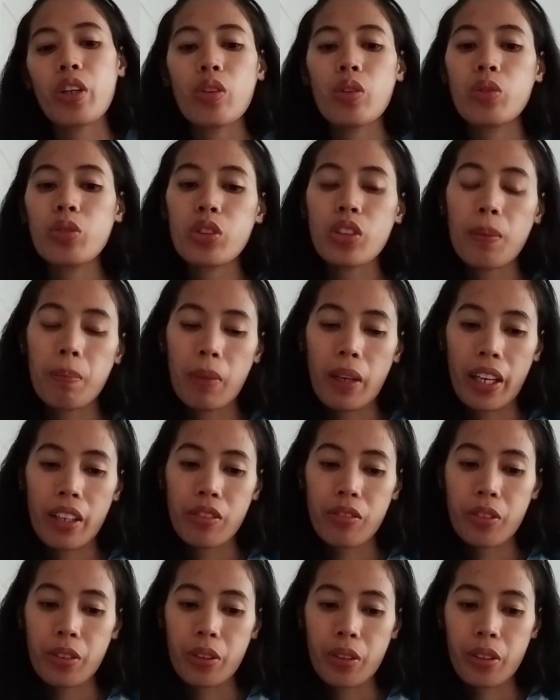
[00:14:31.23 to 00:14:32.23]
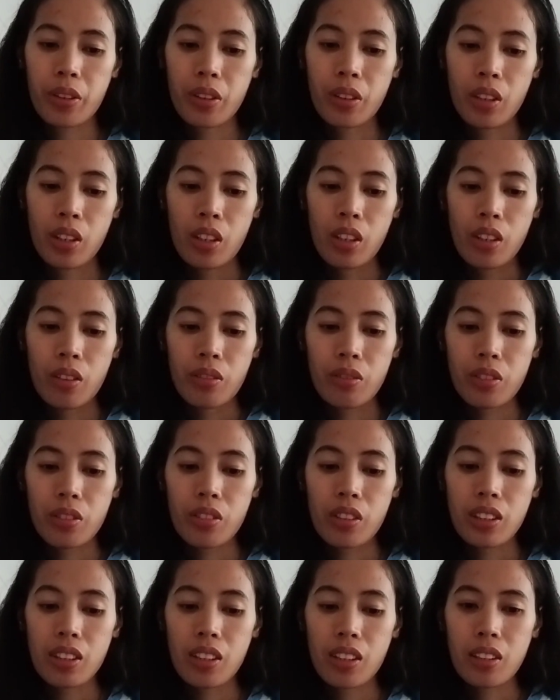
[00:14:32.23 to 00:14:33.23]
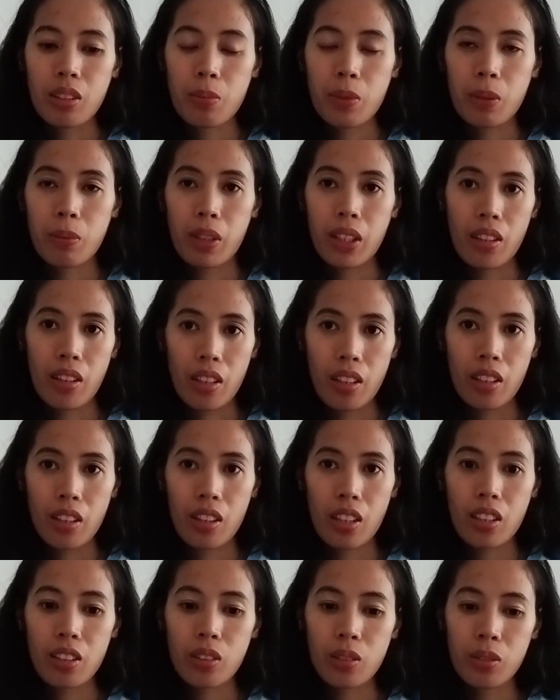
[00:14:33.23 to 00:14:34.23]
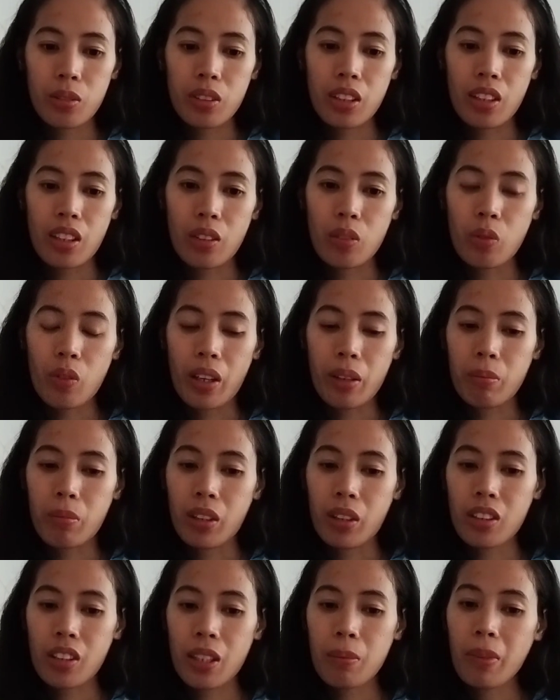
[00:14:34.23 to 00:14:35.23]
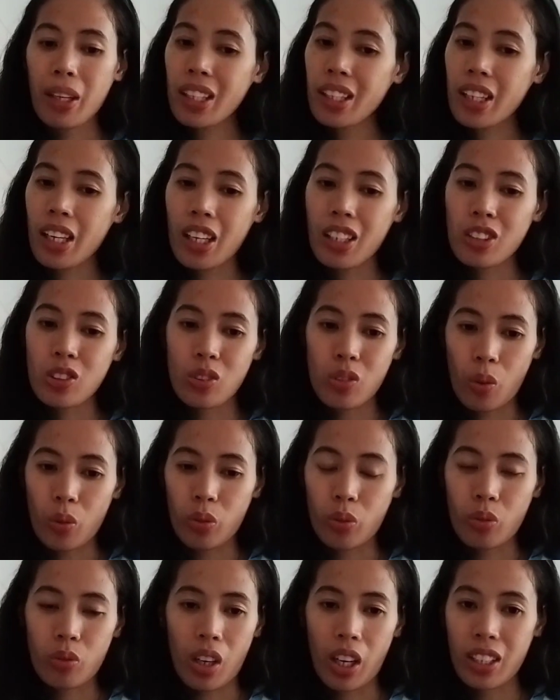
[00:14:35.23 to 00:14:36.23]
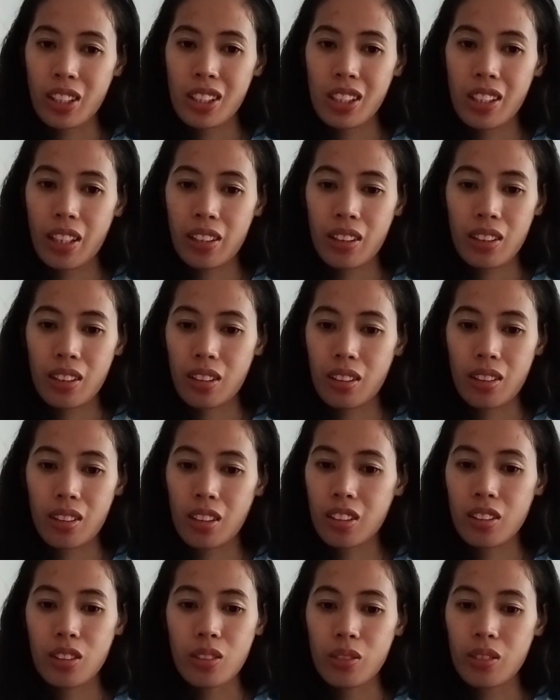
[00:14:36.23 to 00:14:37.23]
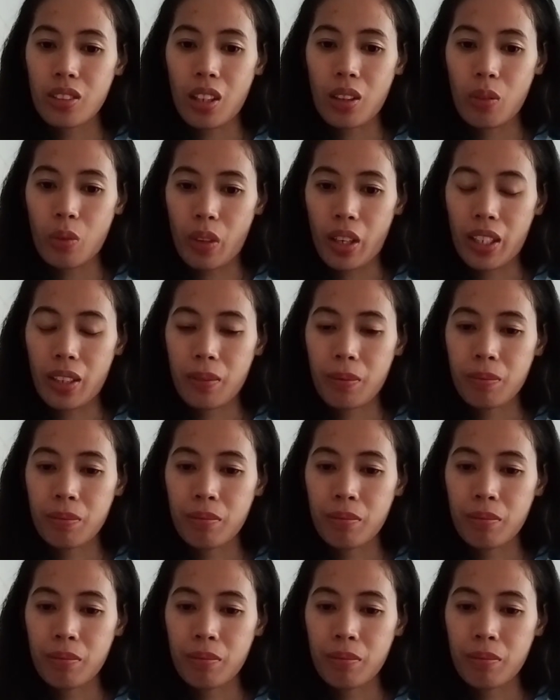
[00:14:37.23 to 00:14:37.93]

who's applied for residence permit, they included that one, but in my case, no, I did not include that one.